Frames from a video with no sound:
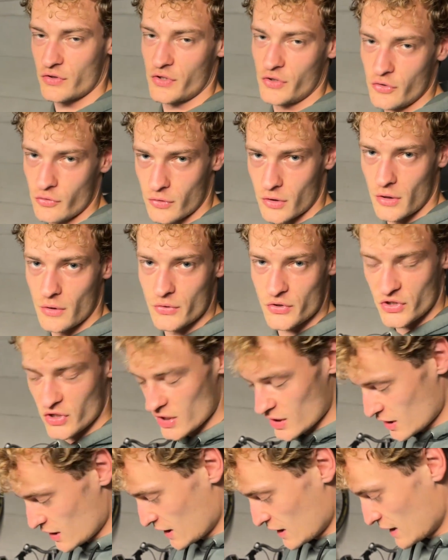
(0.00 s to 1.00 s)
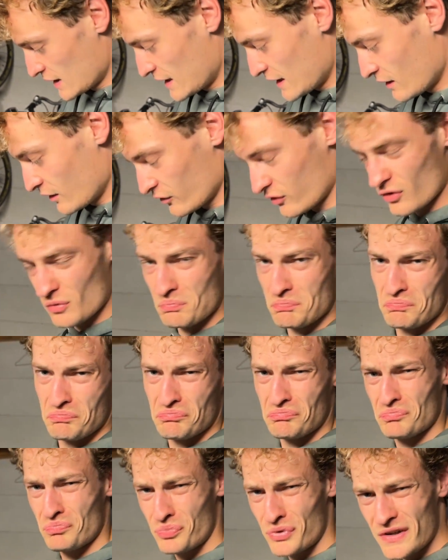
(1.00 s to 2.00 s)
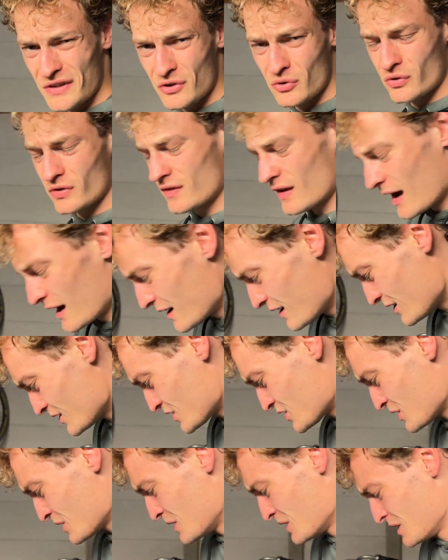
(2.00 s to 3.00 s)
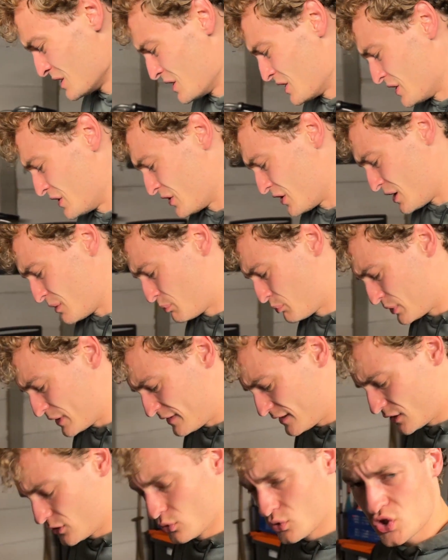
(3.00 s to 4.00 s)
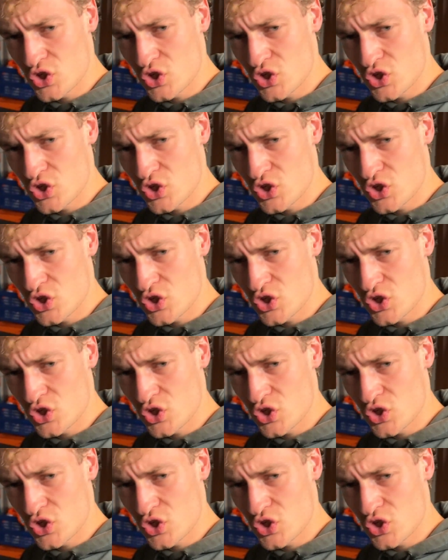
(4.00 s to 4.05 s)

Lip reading: euros. They got pretty good tires. They're in pretty good